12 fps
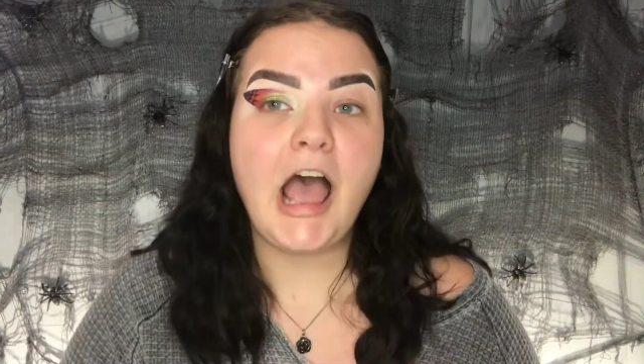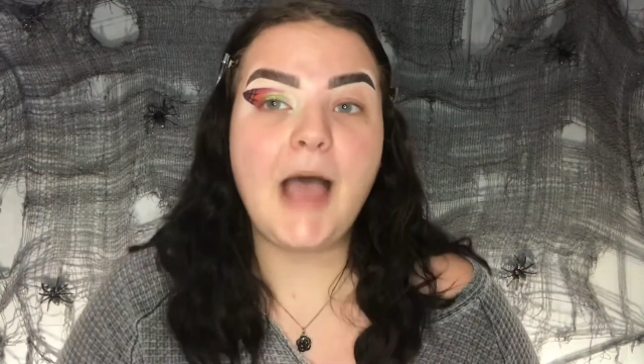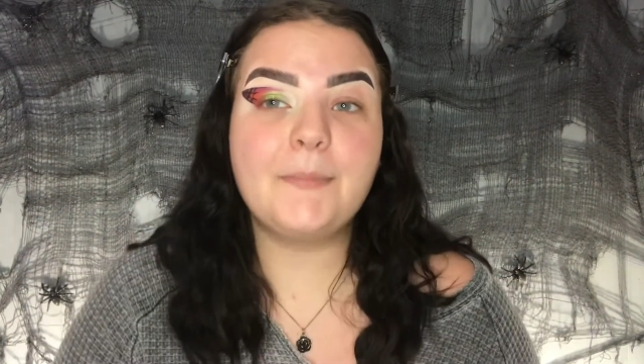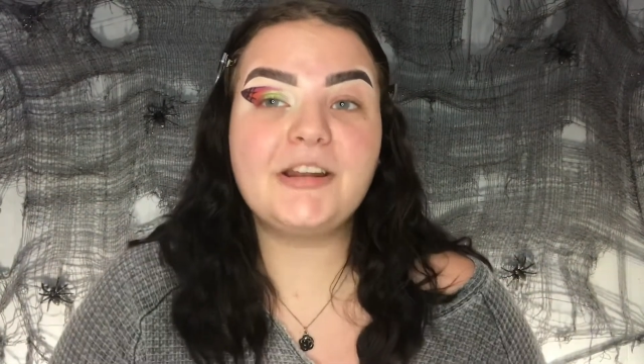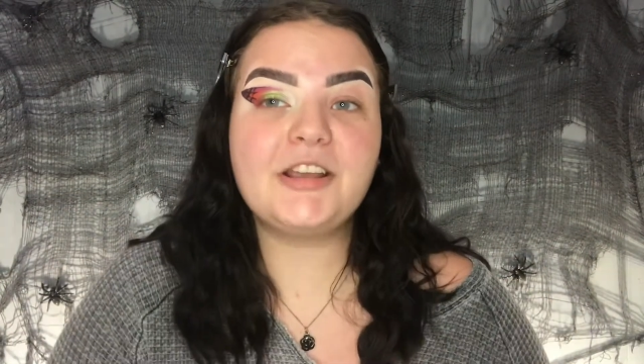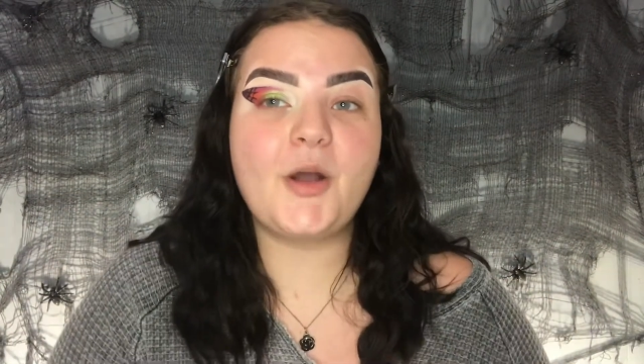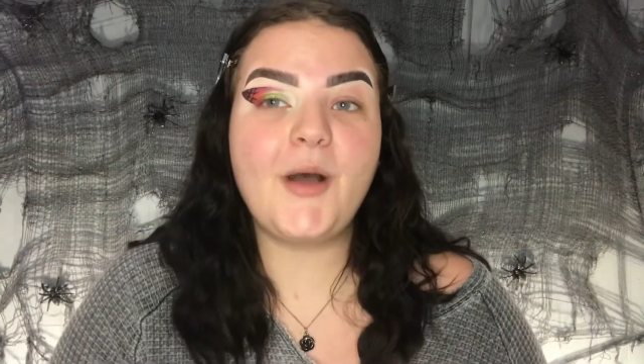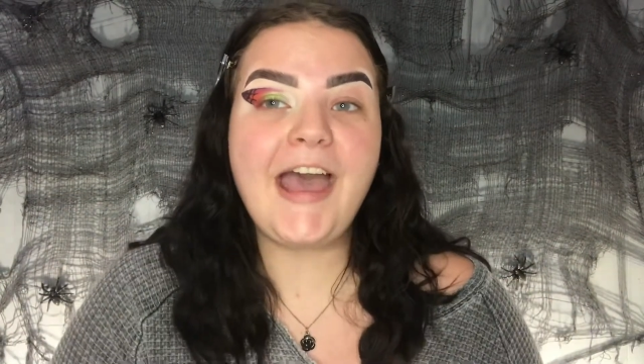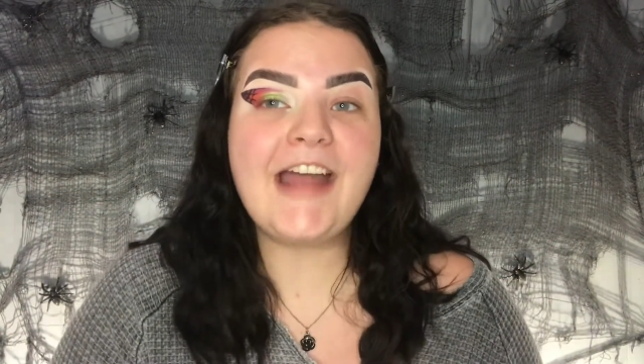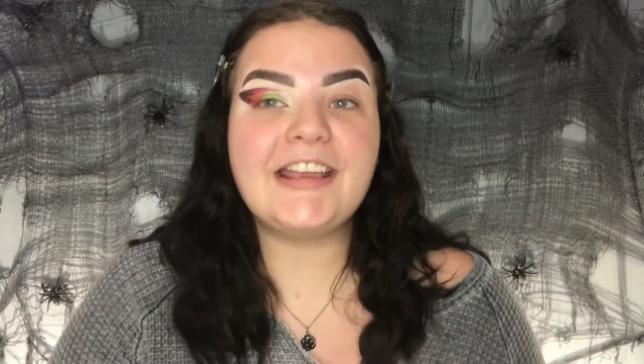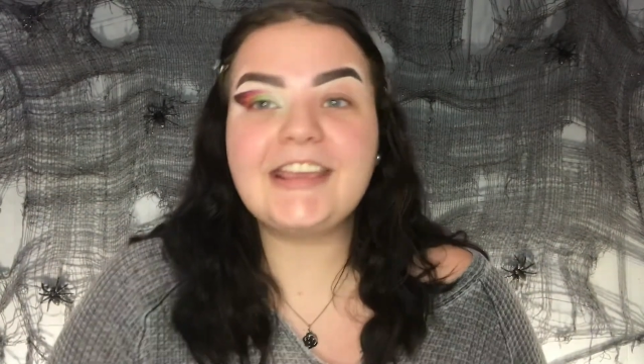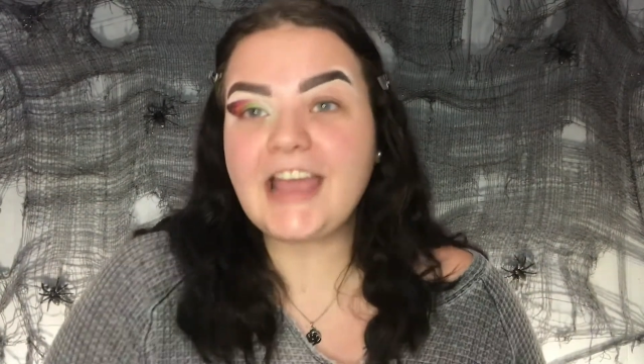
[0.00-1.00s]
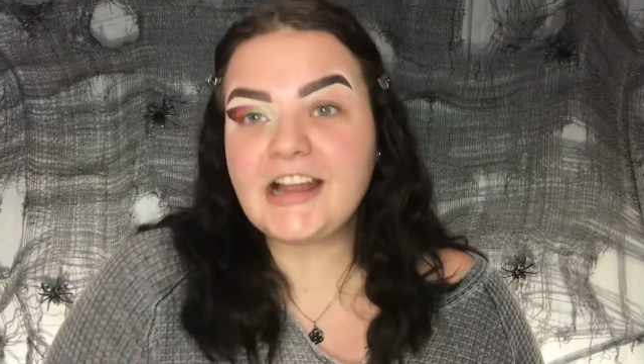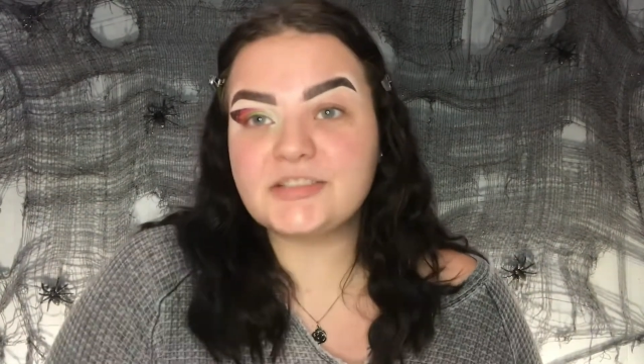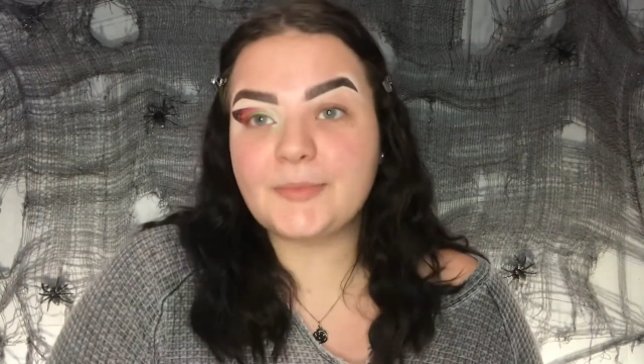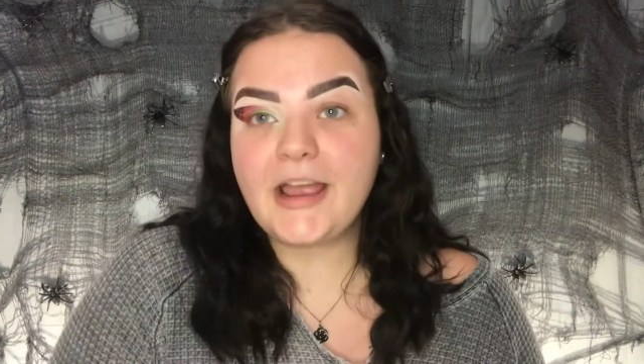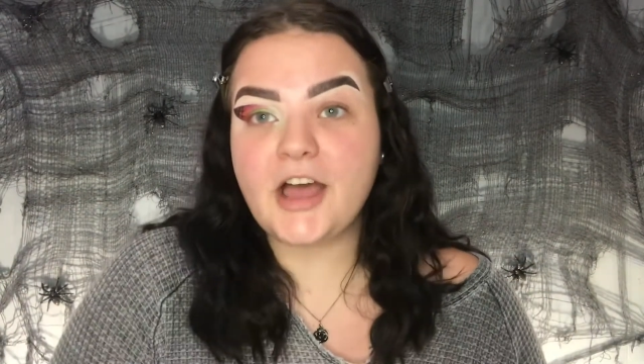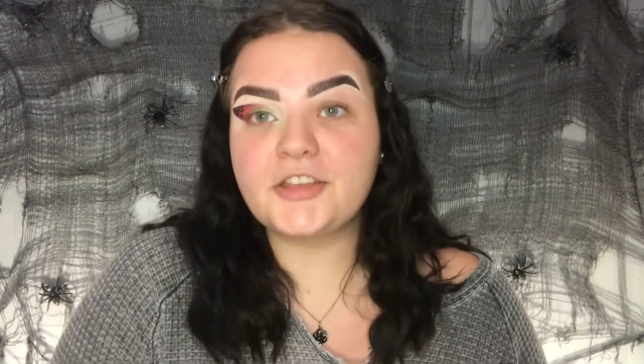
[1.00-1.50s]
I'm gonna go ahead and catch
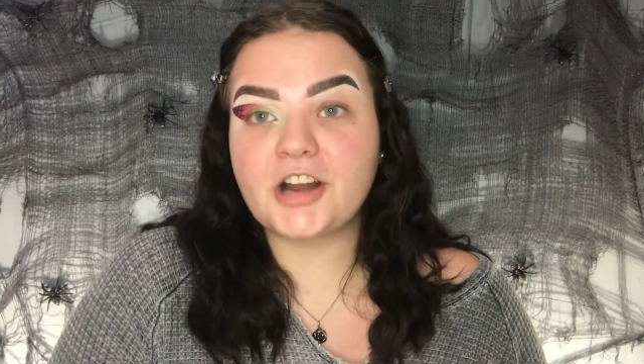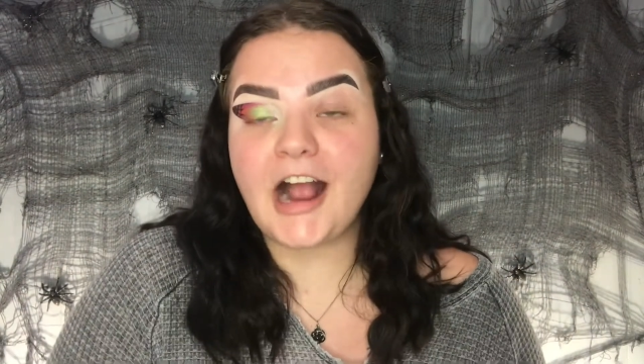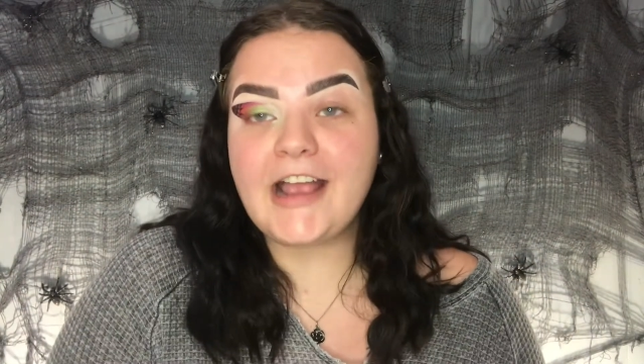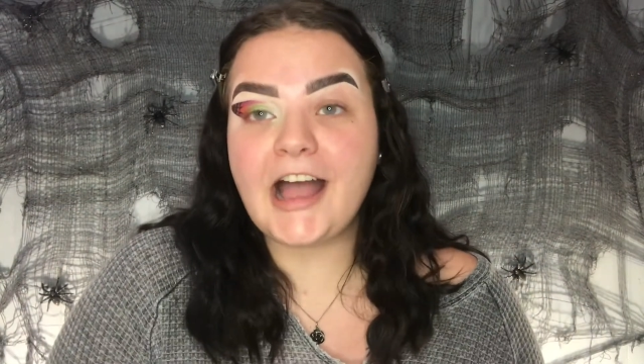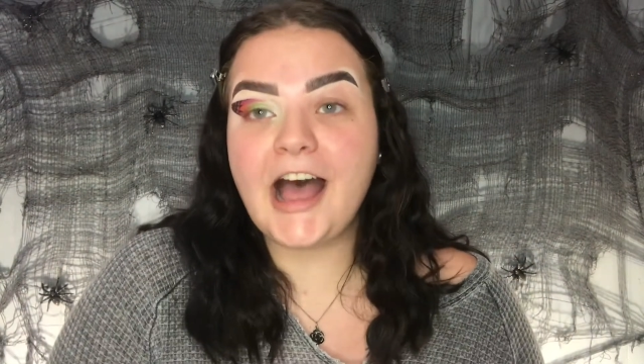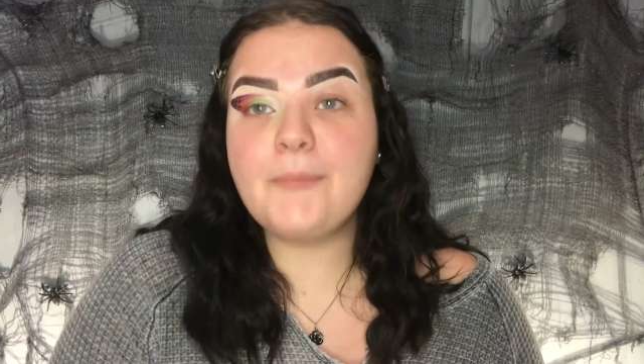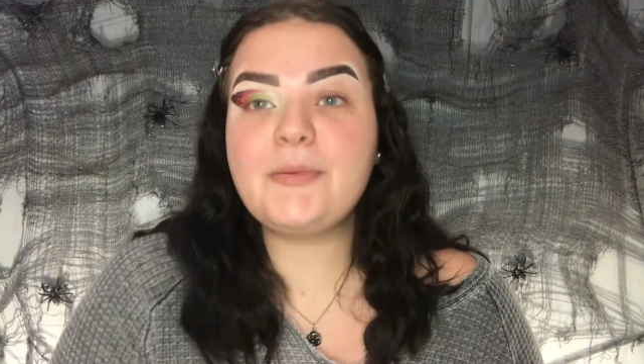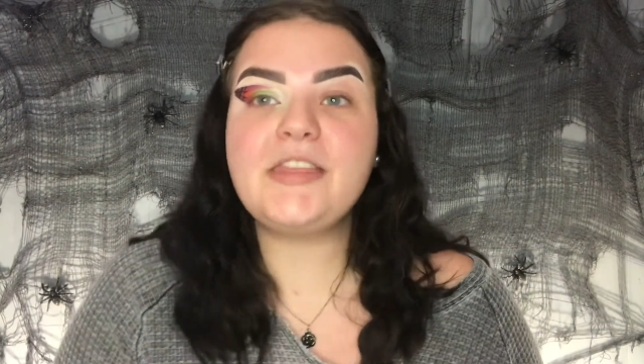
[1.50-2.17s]
my other eye up,